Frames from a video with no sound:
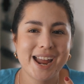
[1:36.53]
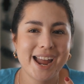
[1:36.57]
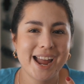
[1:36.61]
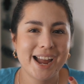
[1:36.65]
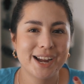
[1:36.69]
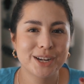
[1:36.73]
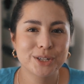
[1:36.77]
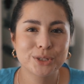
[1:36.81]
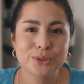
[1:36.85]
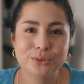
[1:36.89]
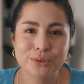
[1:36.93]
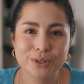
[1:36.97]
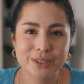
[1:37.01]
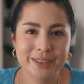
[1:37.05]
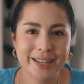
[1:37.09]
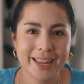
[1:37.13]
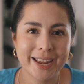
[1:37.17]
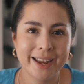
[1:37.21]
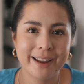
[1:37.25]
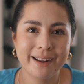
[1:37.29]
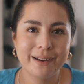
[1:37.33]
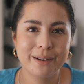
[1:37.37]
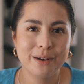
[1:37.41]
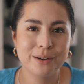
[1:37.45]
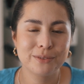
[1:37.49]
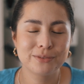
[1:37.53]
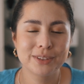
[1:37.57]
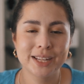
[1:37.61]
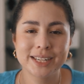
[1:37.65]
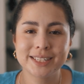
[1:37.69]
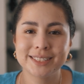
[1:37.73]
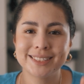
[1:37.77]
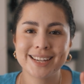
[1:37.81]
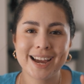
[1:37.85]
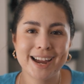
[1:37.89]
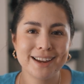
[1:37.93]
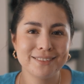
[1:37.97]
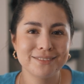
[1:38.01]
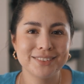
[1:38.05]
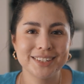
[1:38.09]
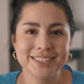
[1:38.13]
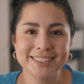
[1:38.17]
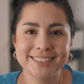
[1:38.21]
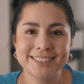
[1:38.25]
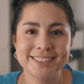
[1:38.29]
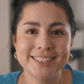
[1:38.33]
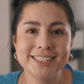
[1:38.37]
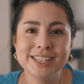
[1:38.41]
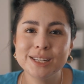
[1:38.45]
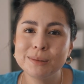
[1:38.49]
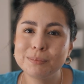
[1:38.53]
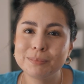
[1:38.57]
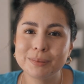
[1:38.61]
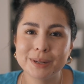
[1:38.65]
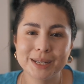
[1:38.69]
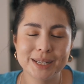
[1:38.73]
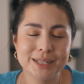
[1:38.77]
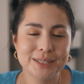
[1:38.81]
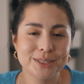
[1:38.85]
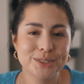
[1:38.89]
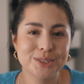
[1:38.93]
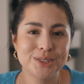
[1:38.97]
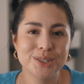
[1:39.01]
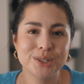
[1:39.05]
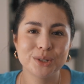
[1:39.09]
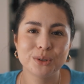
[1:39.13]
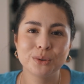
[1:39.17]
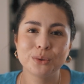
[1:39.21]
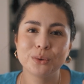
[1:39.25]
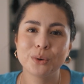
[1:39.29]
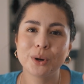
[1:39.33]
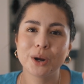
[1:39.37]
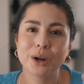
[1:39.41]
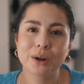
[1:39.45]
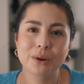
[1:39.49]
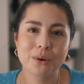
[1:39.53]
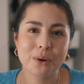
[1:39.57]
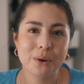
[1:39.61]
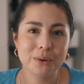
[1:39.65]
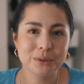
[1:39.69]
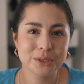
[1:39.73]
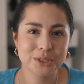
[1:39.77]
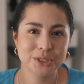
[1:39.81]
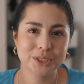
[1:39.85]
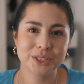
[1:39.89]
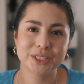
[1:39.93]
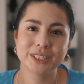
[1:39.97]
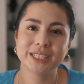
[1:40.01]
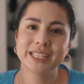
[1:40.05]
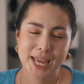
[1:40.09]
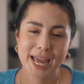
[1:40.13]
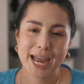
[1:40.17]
extra layer of like diving deep into her culture.